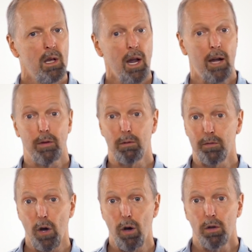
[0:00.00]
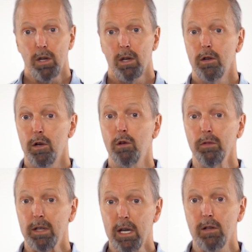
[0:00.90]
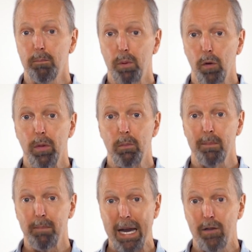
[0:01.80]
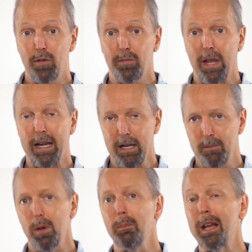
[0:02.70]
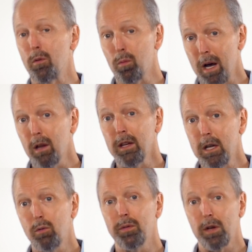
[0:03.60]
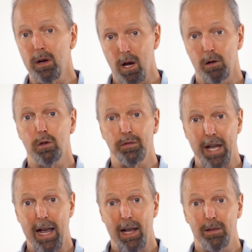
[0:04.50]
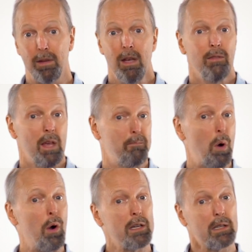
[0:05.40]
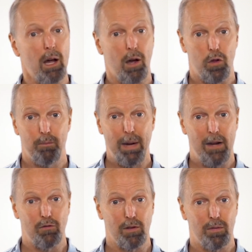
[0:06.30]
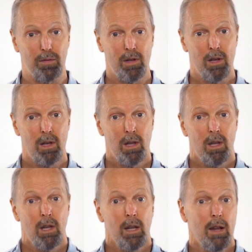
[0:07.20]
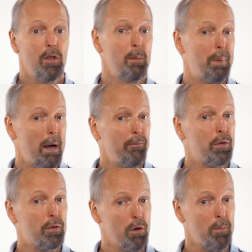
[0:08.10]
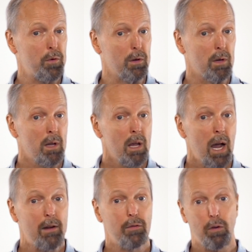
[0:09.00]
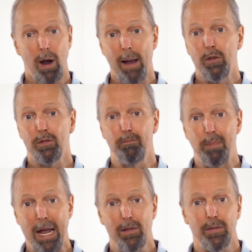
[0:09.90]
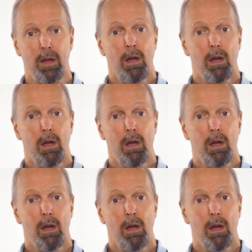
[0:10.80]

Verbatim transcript: As a result, you don't need to put them on pages that implement rel equals canonical tags that point to other pages. In the above description, I described this based